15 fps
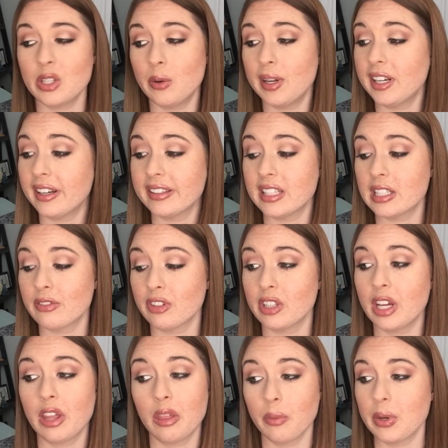So I got this for
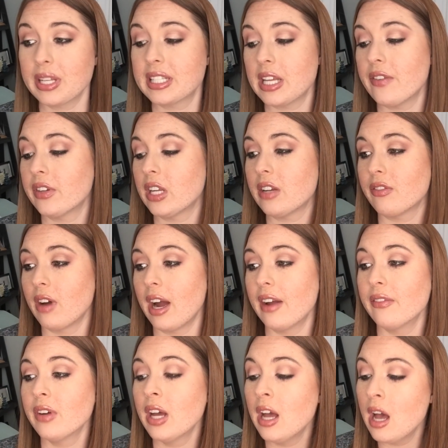like
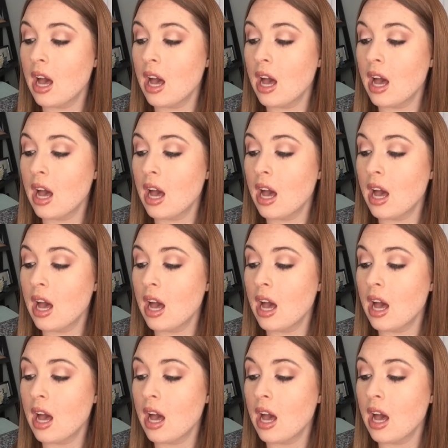375.